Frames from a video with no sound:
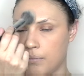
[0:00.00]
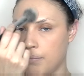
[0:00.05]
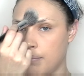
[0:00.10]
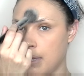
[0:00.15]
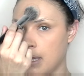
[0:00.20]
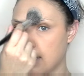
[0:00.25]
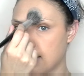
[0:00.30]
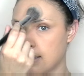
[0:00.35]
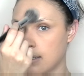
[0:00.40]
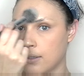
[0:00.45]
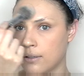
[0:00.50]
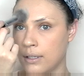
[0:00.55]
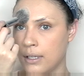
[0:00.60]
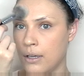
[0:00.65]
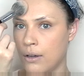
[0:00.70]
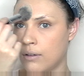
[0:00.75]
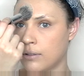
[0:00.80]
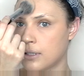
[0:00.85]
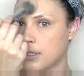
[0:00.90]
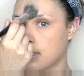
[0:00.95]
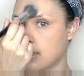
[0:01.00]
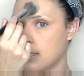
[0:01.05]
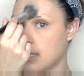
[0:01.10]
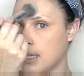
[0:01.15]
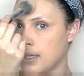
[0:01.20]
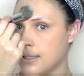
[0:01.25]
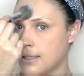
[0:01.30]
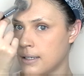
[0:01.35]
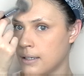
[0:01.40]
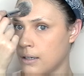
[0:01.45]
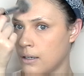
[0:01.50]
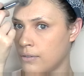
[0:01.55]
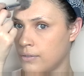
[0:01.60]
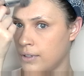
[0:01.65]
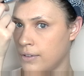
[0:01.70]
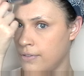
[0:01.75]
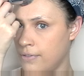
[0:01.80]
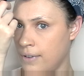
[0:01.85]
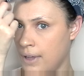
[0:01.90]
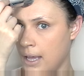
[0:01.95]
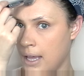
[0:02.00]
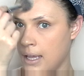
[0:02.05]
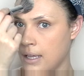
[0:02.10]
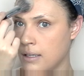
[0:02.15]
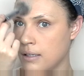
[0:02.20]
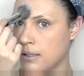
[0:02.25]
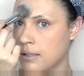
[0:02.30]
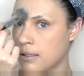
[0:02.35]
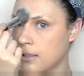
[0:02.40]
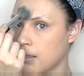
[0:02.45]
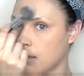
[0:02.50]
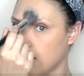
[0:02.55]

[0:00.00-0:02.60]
Basically on the center of the face.